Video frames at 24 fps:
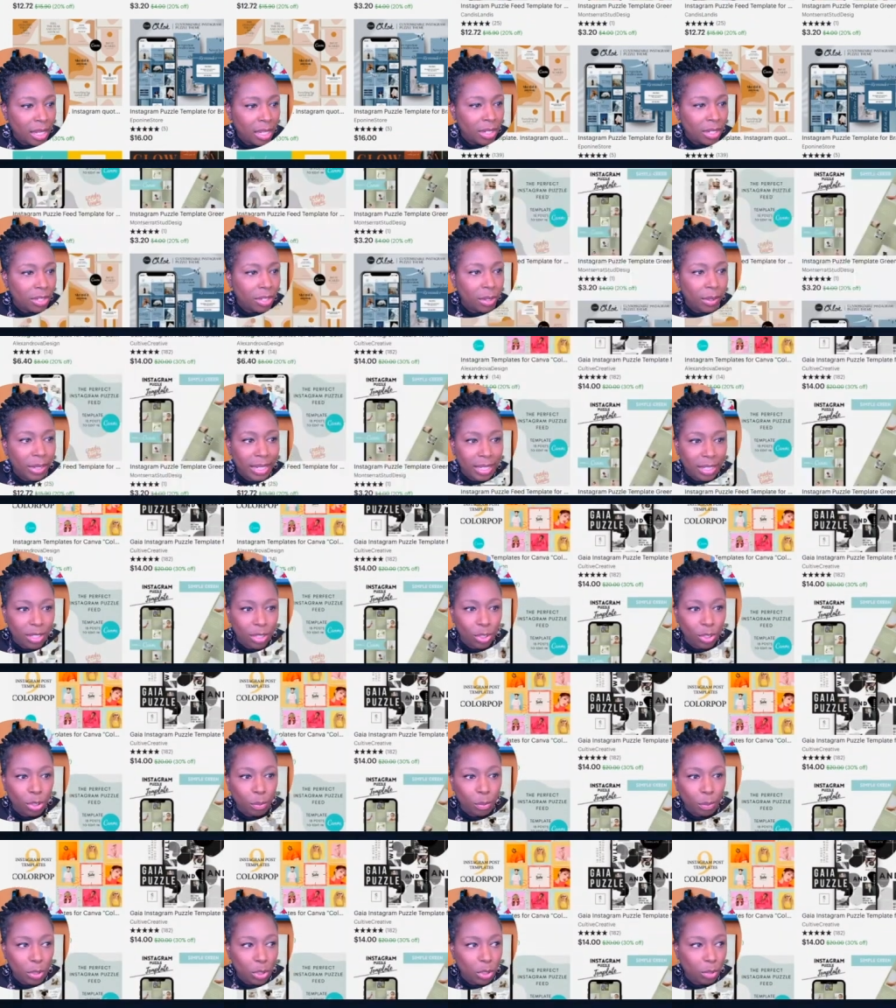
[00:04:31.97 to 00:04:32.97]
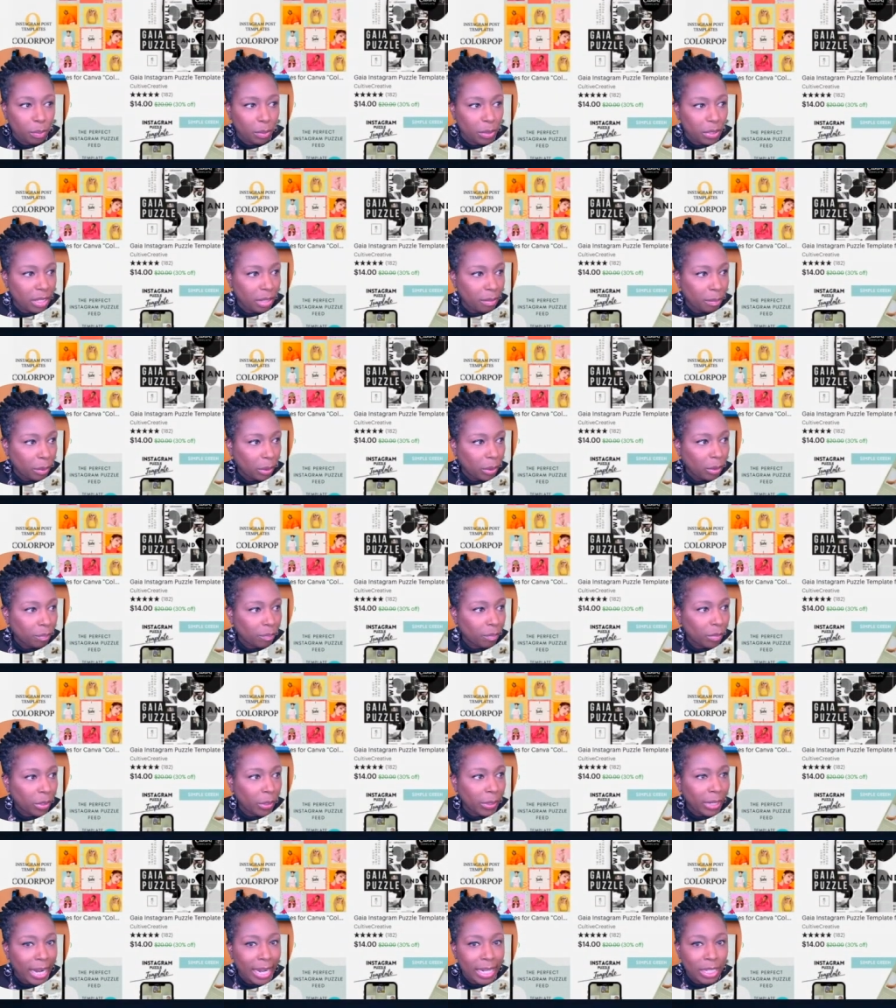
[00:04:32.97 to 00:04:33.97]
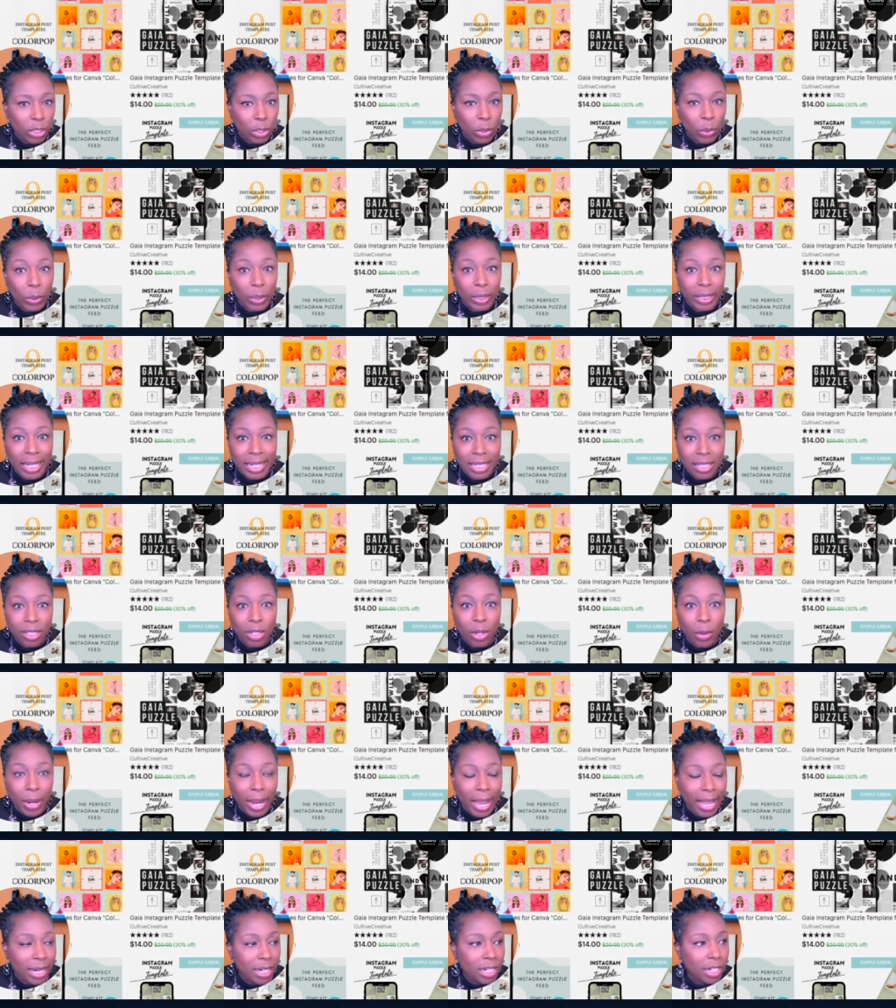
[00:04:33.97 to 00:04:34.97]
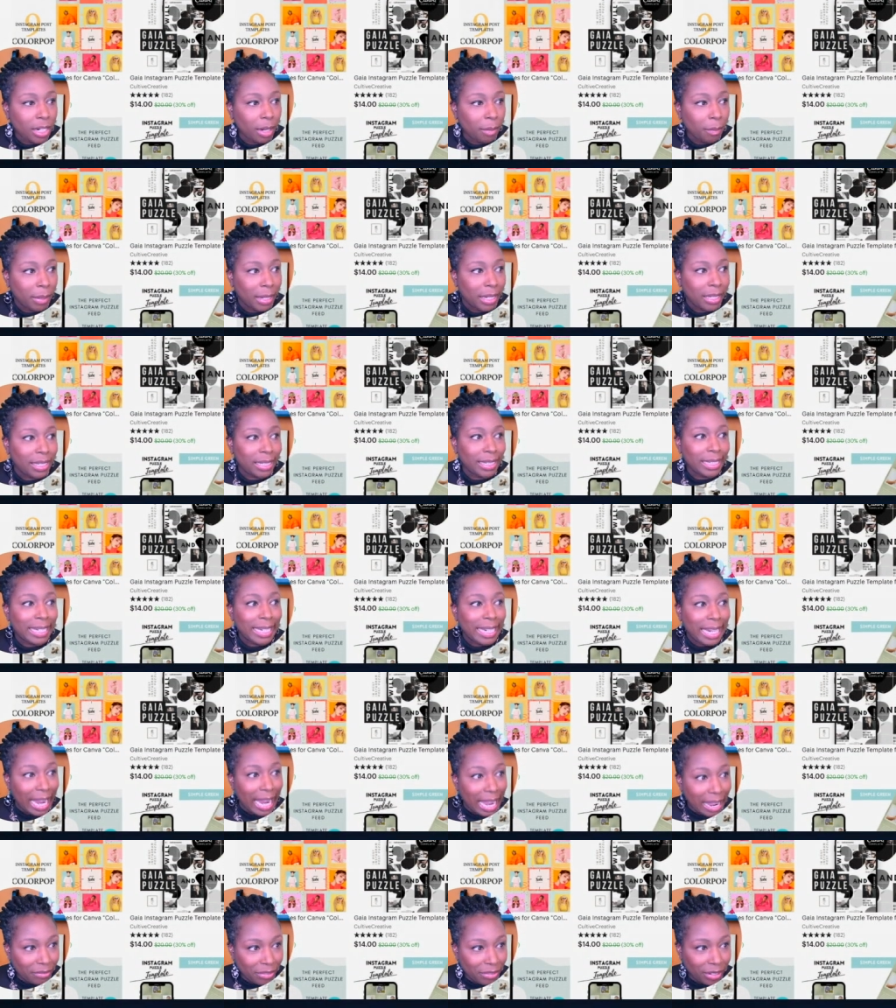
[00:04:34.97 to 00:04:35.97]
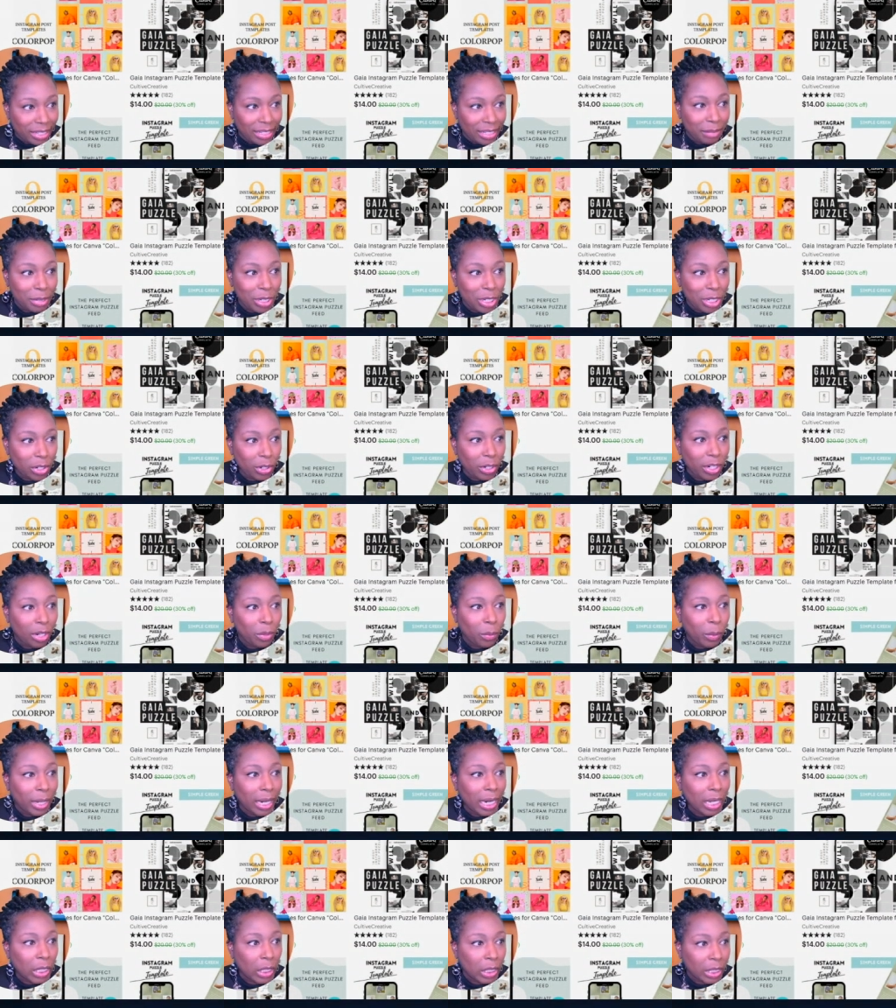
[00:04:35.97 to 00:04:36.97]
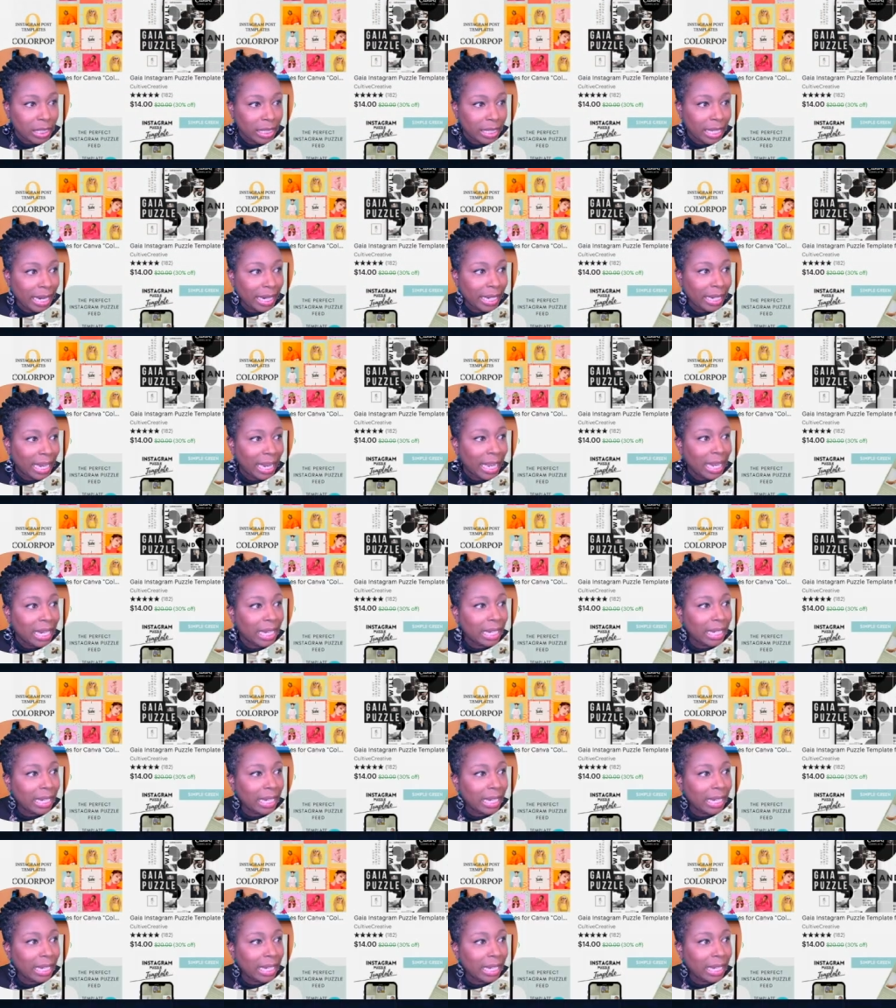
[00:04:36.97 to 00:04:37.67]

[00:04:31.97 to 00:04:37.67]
so it's super super simple. Okay, so let's go ahead and jump into Canva. Let me show you what it looks like in